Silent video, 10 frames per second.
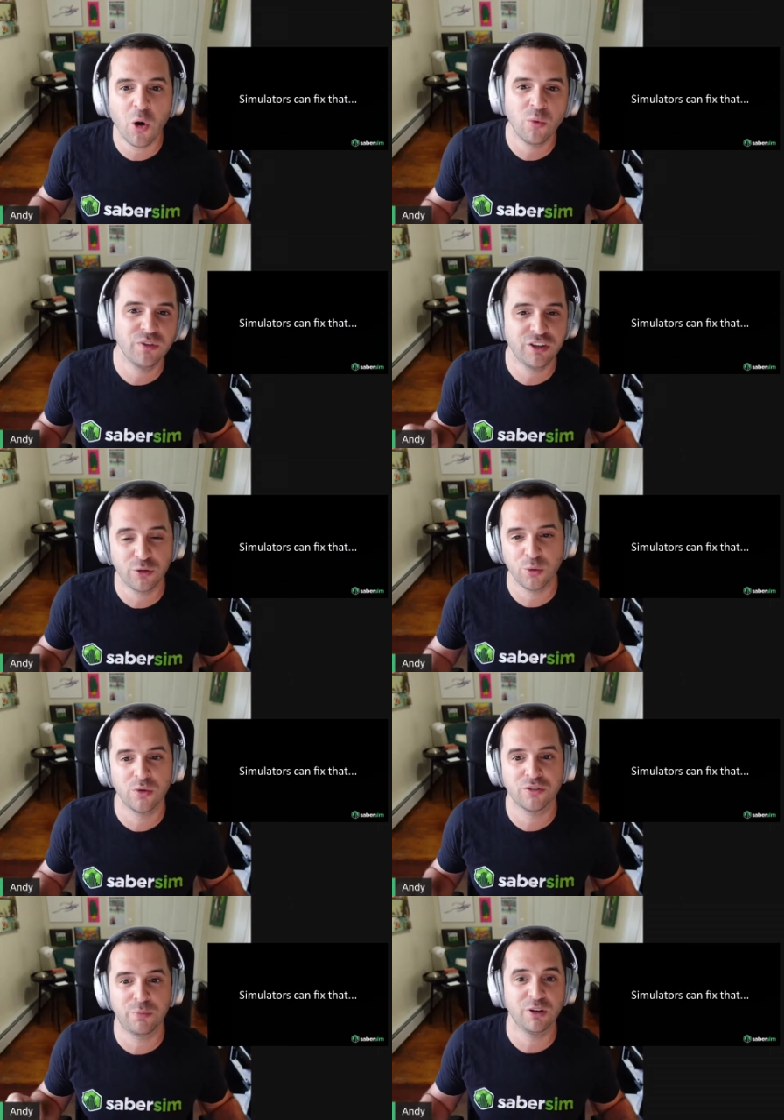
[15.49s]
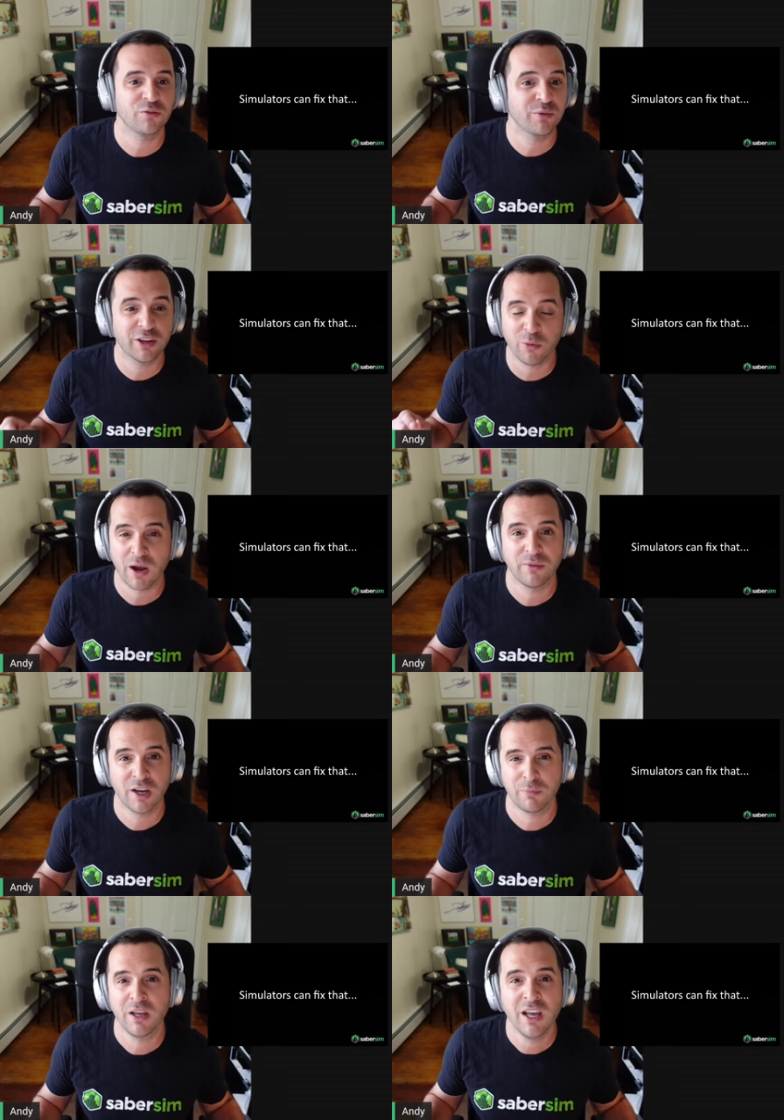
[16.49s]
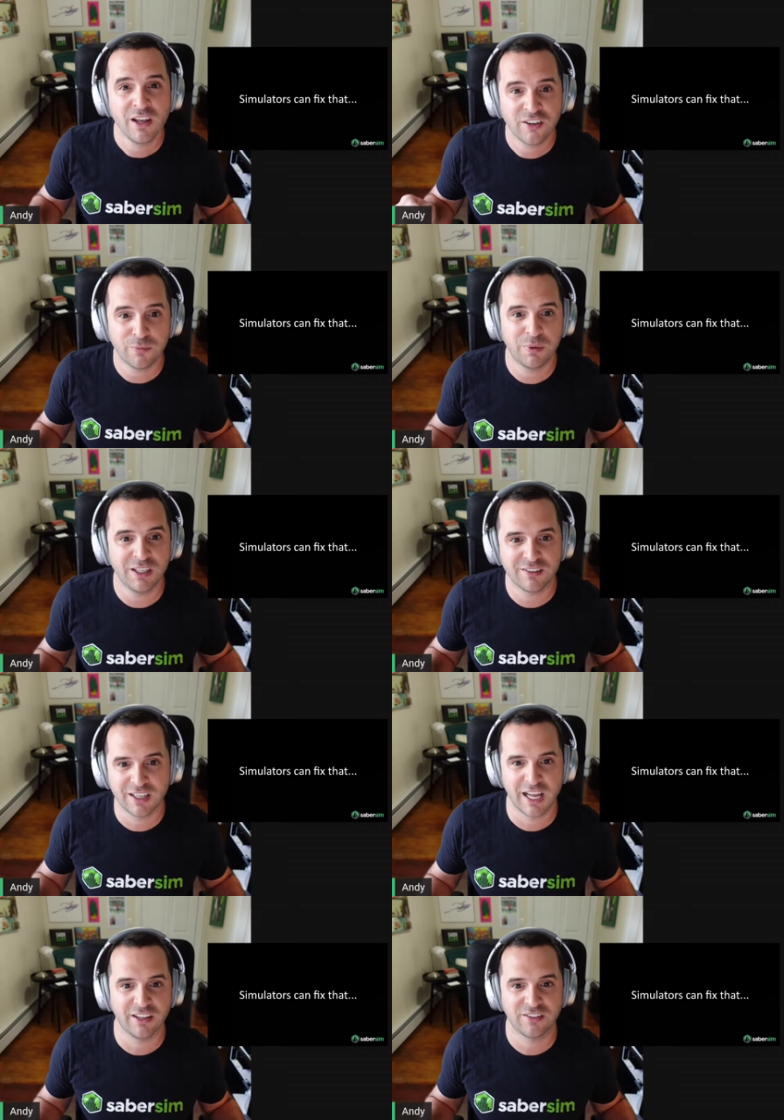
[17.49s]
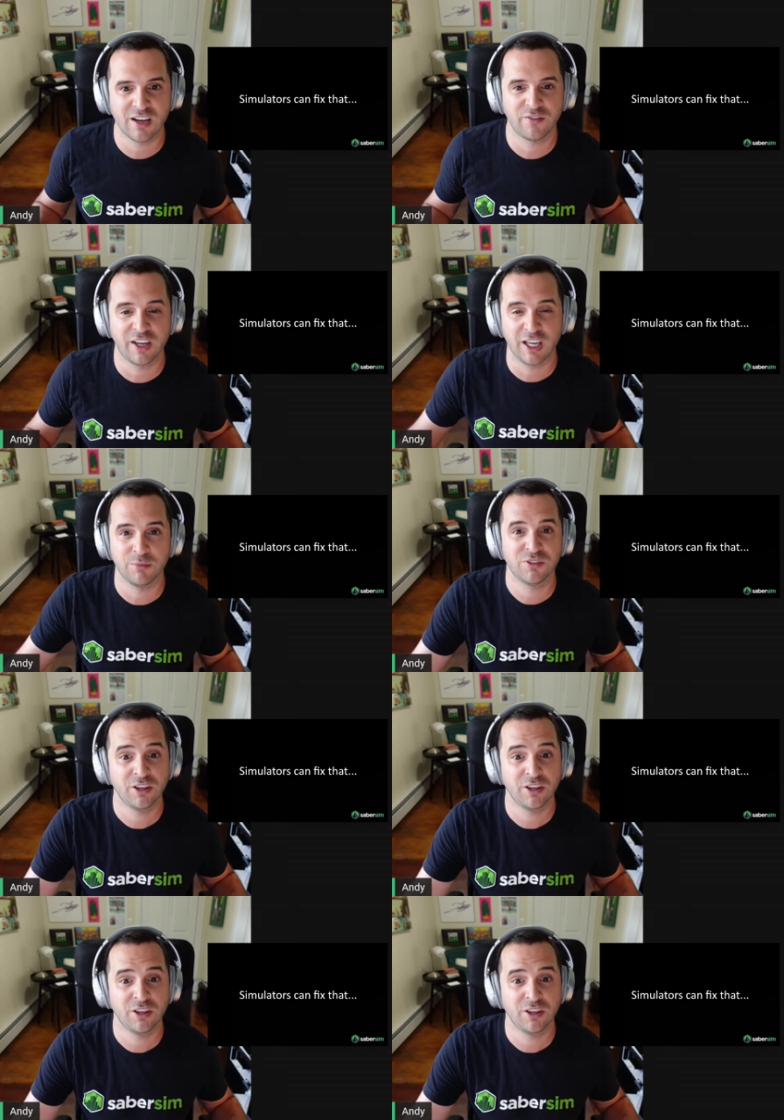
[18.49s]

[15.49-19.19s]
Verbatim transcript: only tools built from the ground up to beat today's tough games.